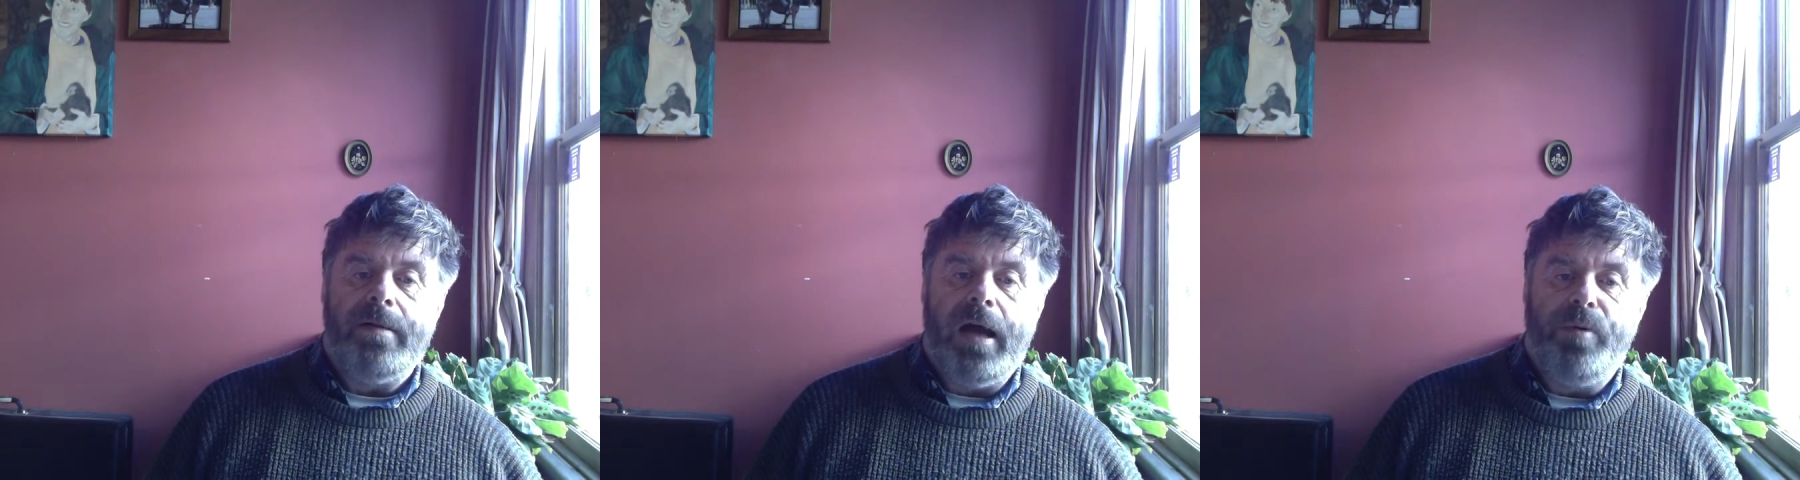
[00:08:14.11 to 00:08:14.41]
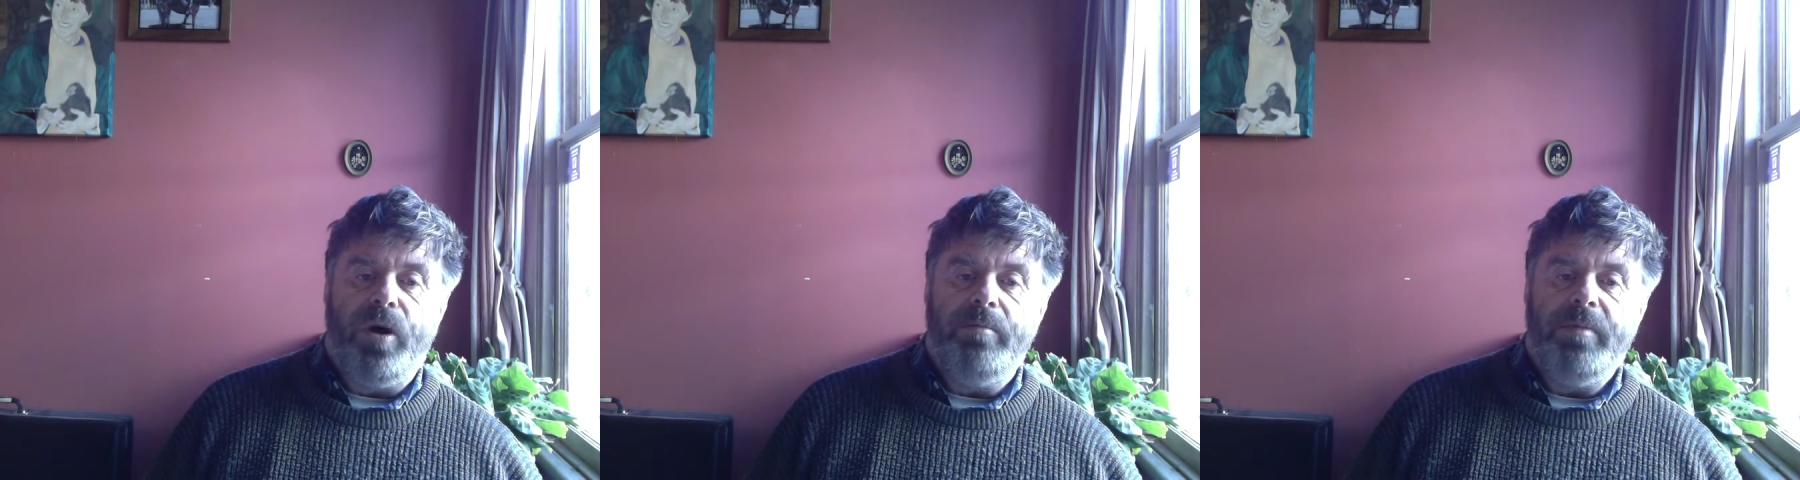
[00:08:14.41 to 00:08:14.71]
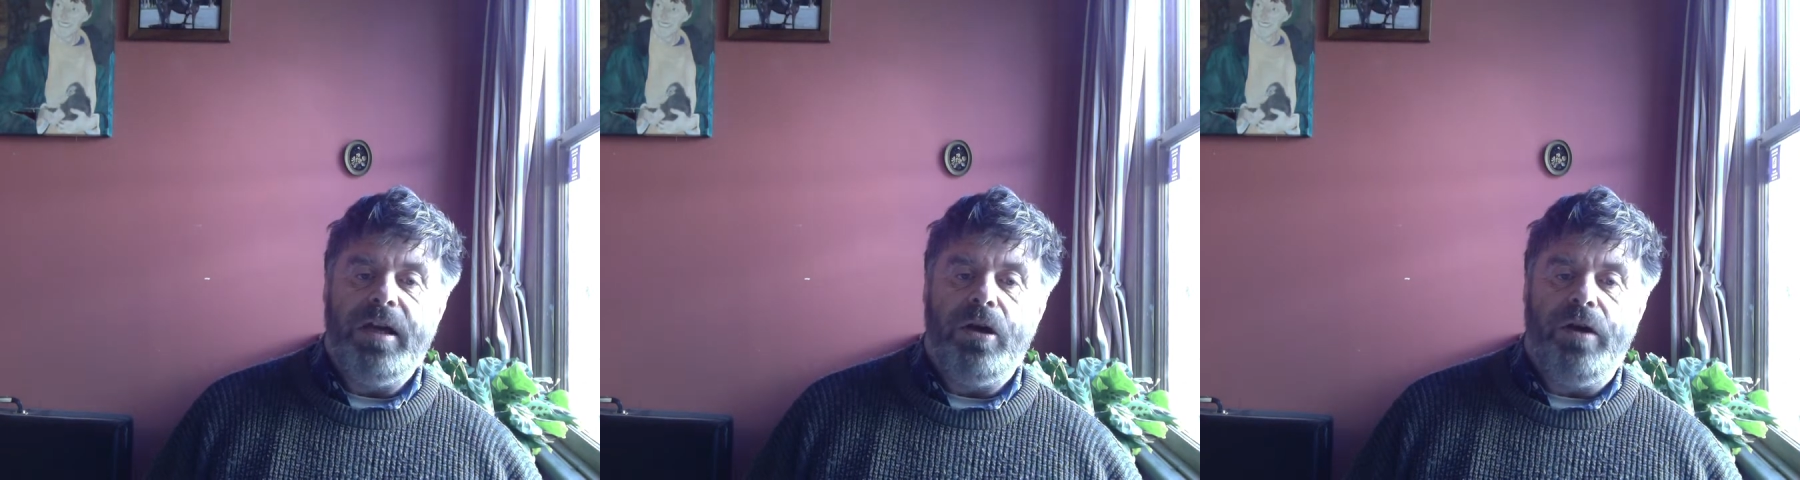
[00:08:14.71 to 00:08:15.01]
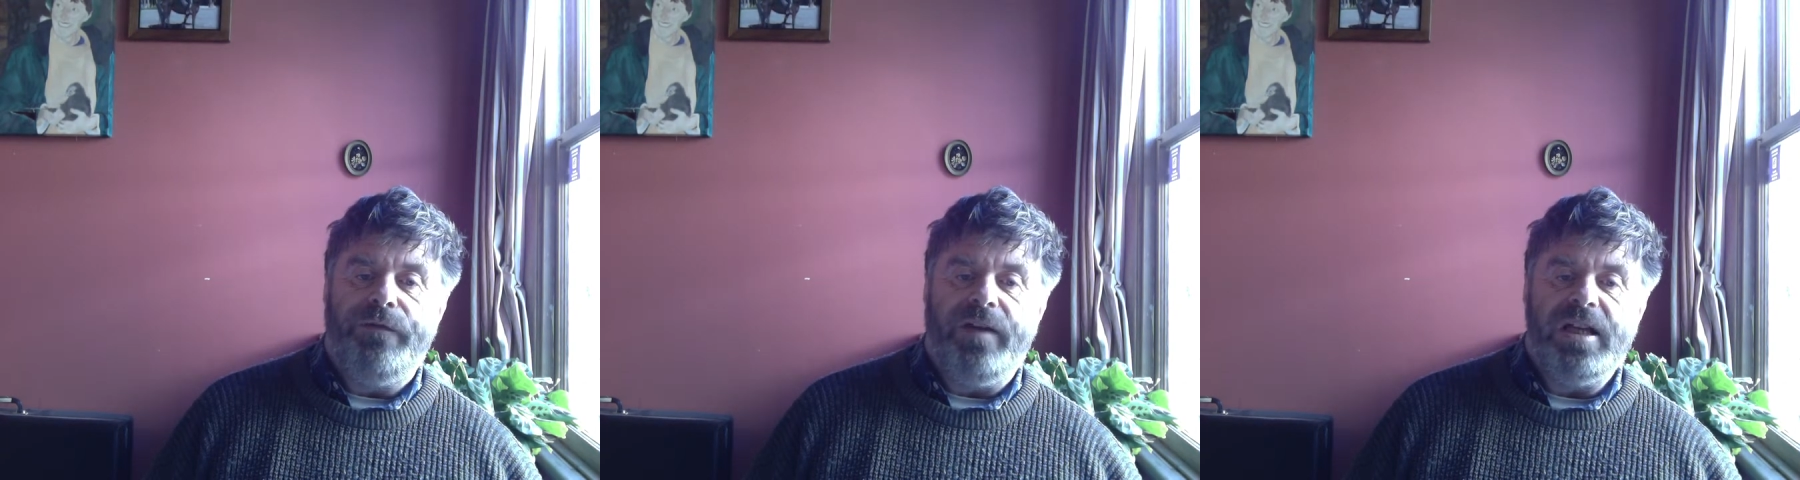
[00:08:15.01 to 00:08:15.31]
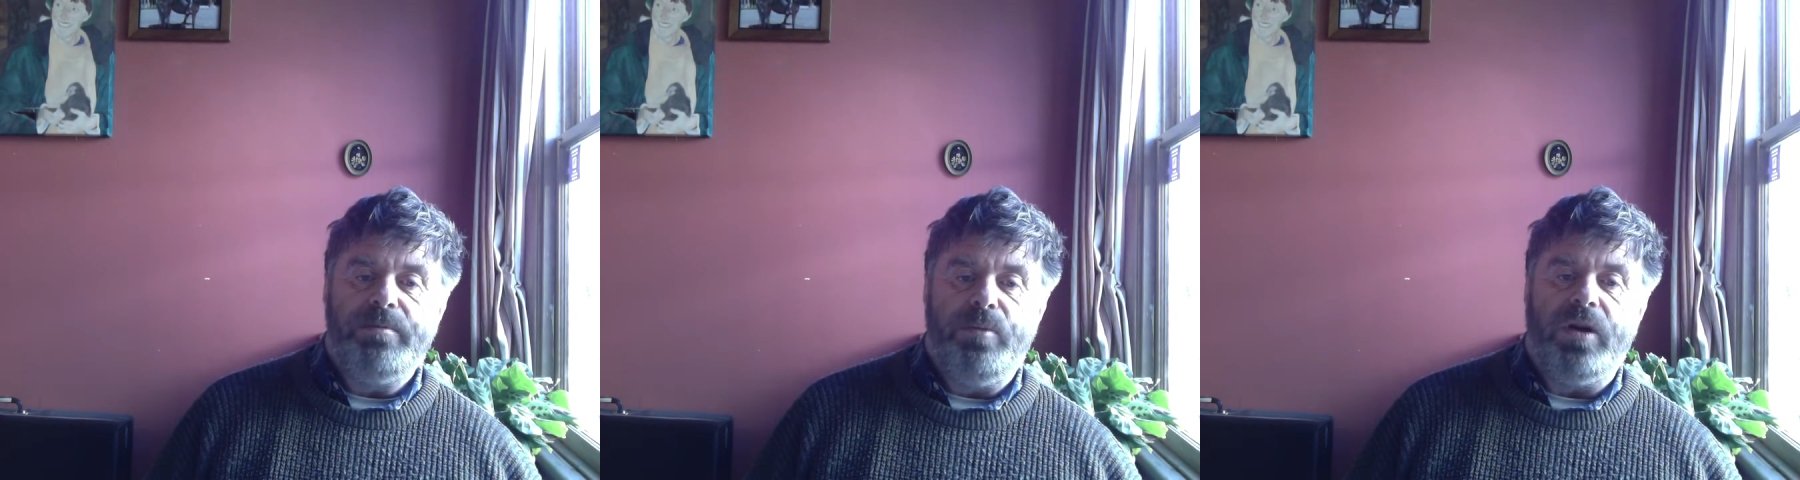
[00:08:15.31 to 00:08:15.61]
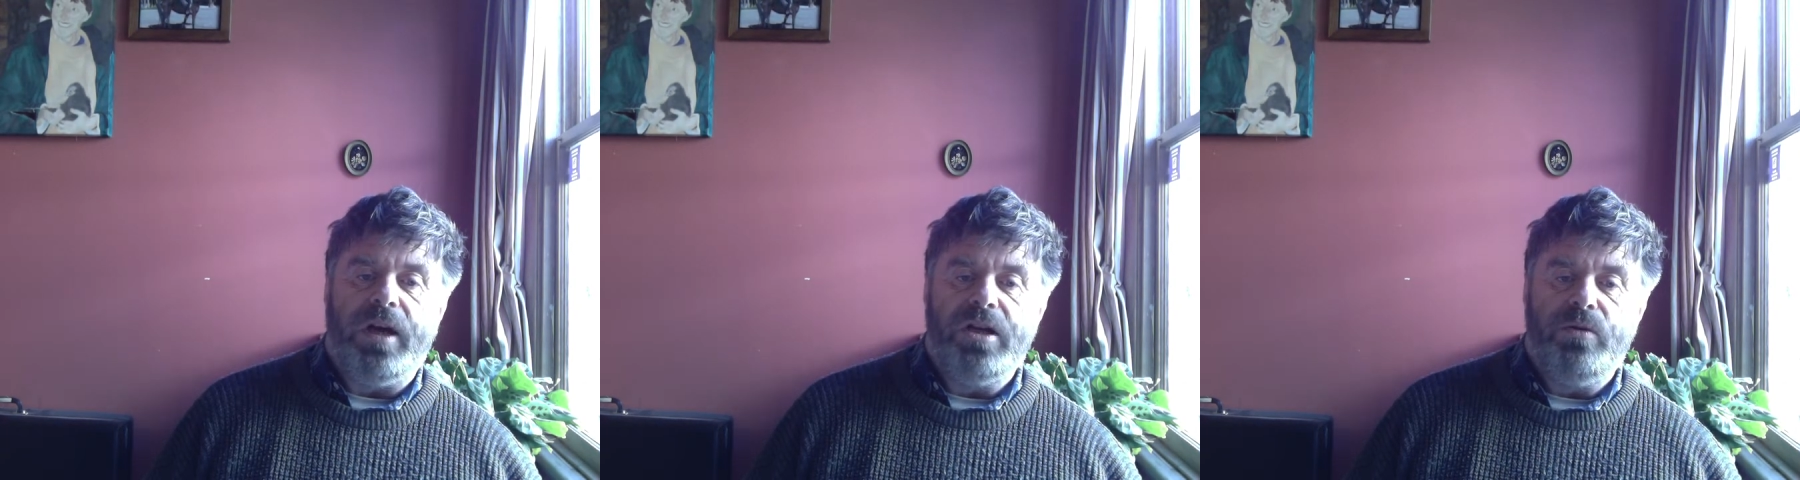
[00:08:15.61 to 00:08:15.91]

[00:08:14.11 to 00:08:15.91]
up on me on Facebook and